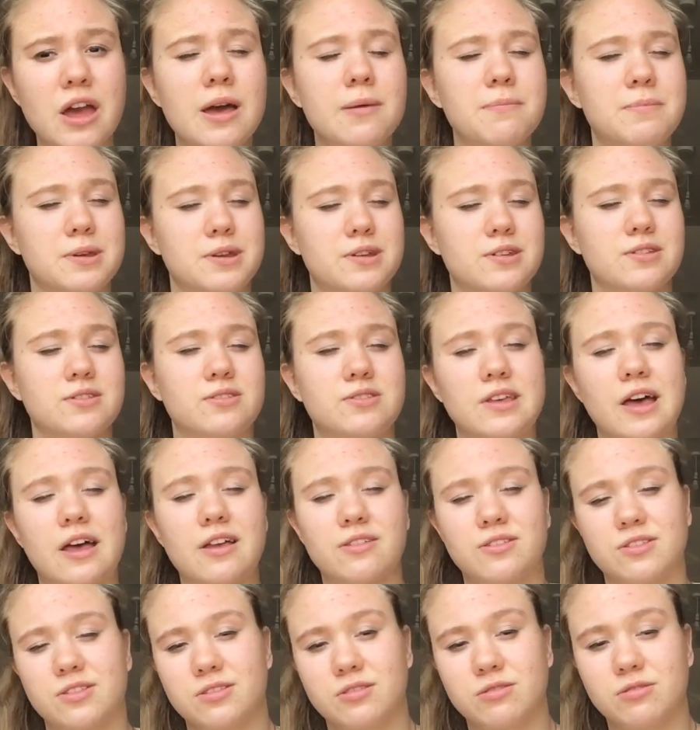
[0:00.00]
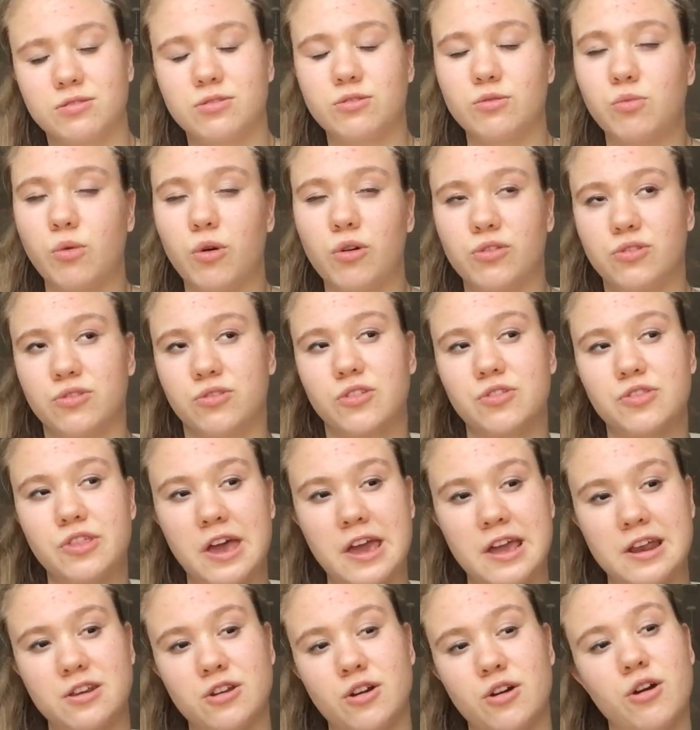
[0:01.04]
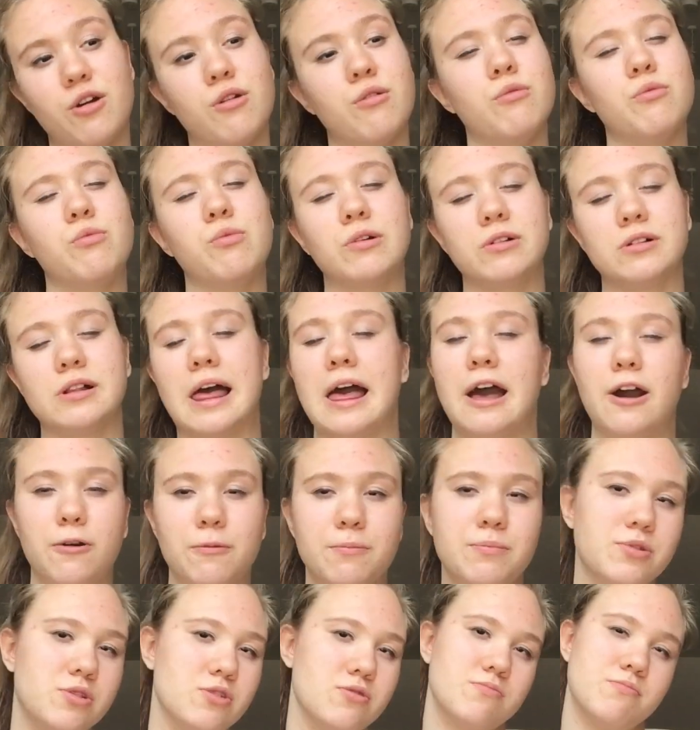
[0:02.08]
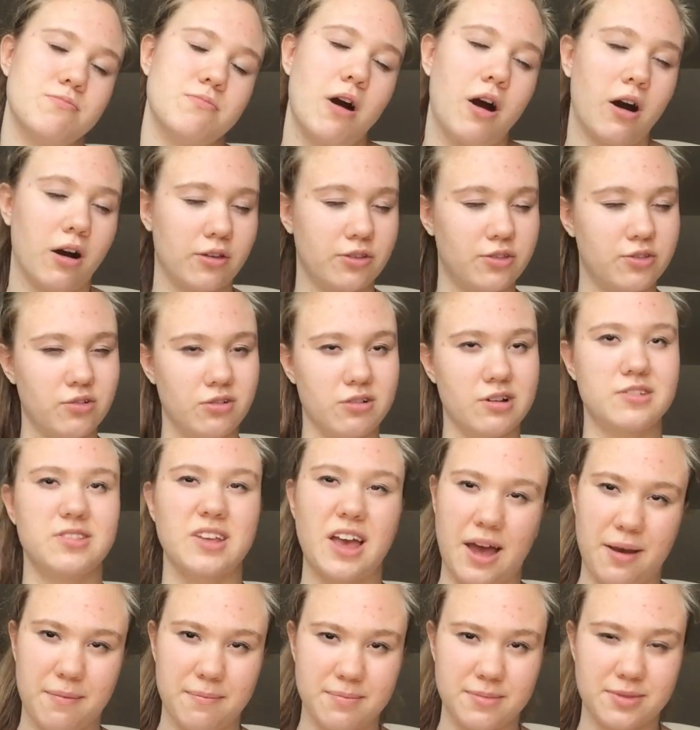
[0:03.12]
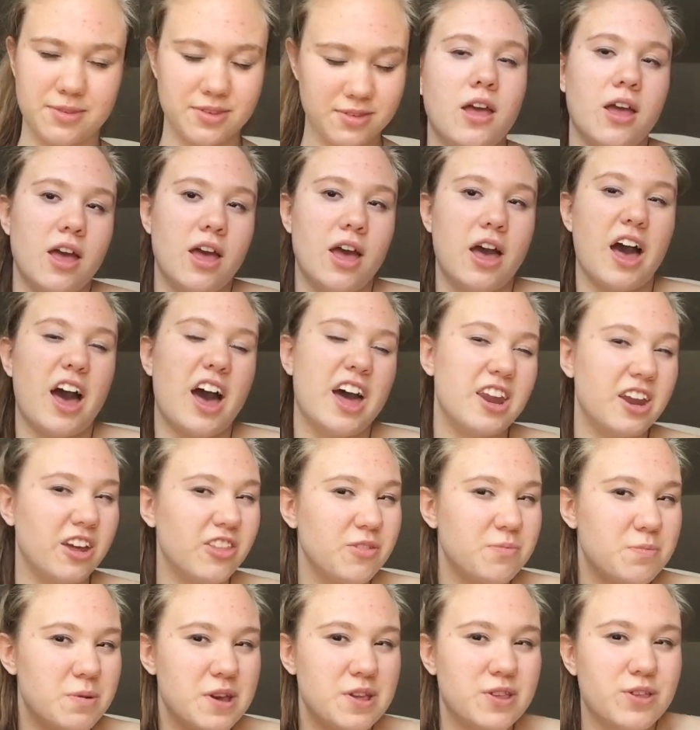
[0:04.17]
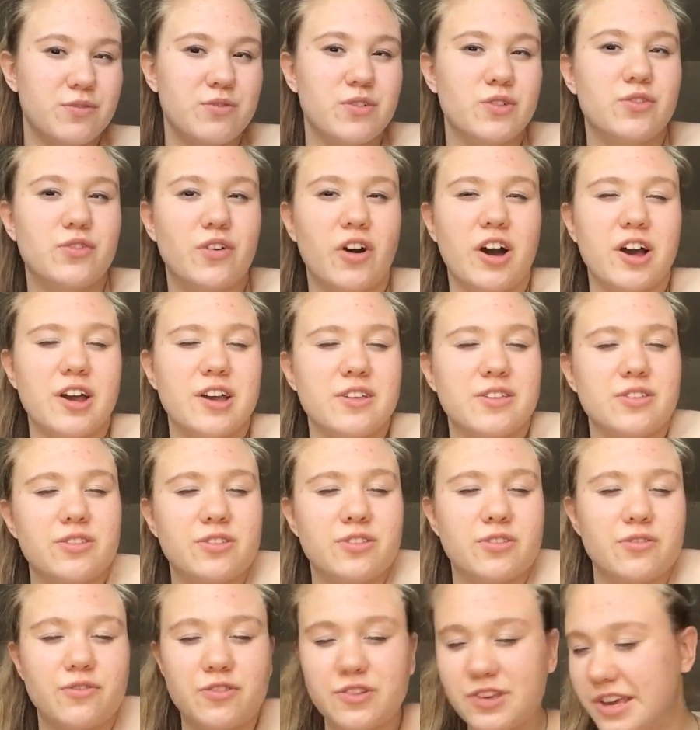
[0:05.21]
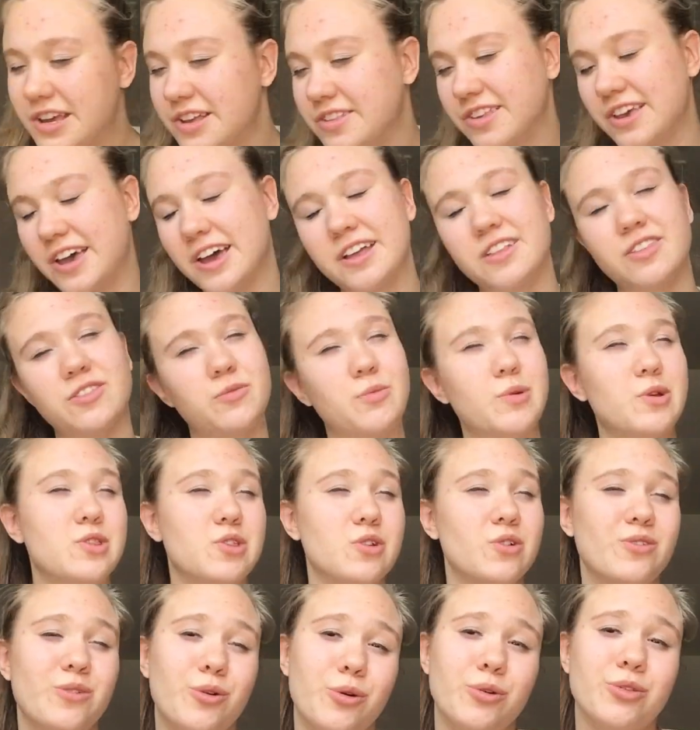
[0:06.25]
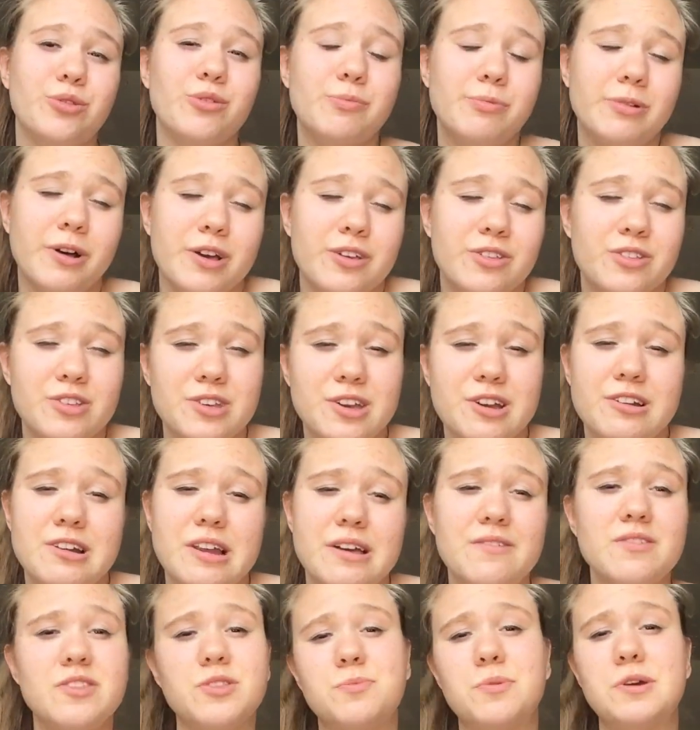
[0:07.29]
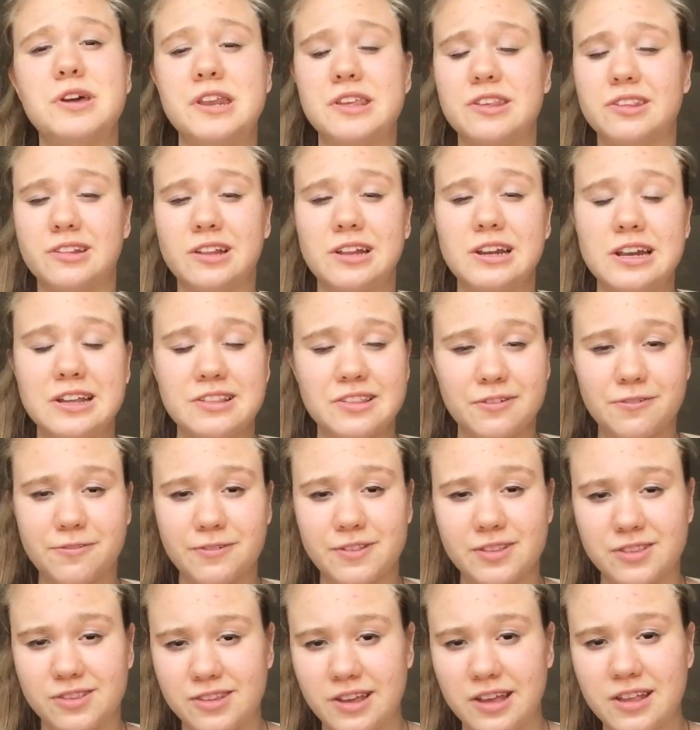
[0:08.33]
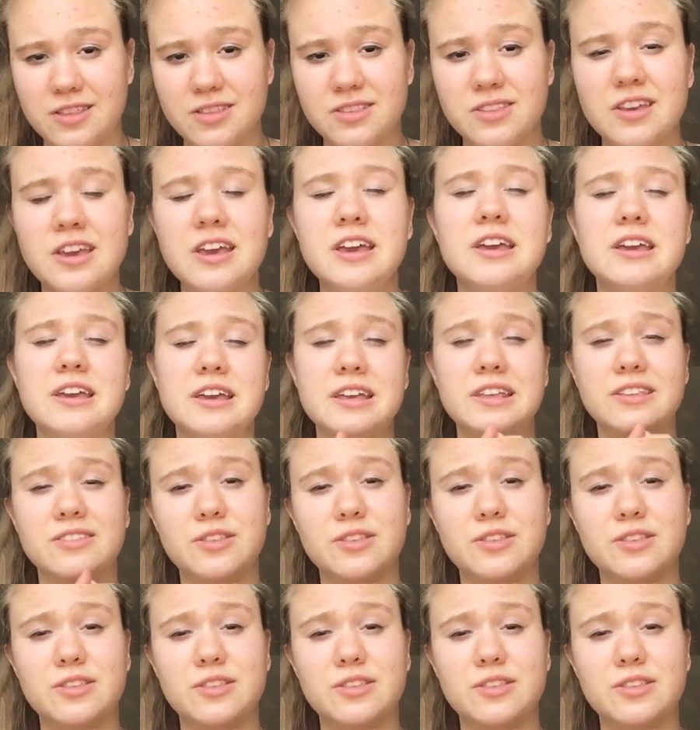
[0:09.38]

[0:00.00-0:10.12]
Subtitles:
because that's the ones that they know will help you pass your exams. Another piece of advice for year 10s, which also applies to year 11s but in a slightly different sense, is